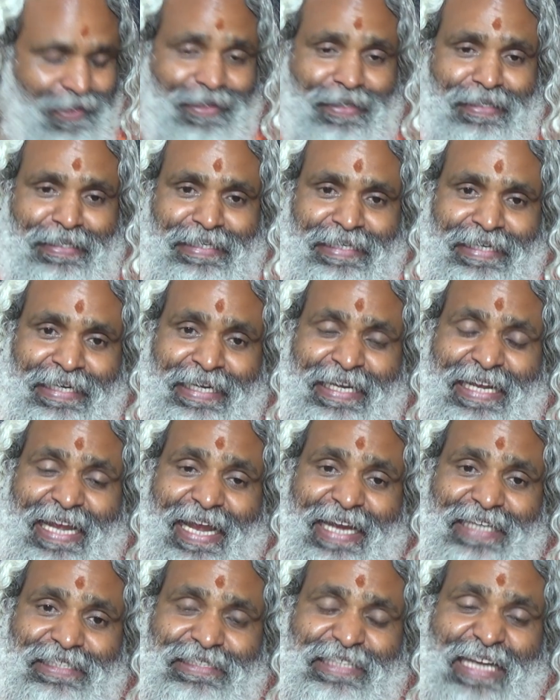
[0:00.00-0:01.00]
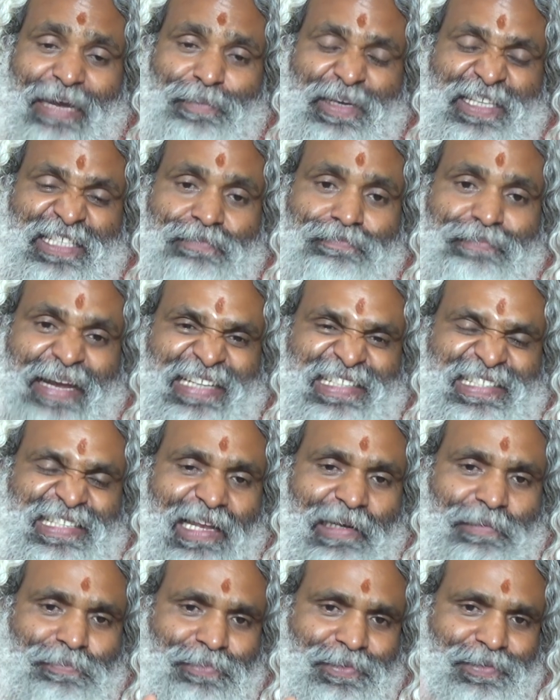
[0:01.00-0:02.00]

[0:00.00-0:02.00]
re-establish myself.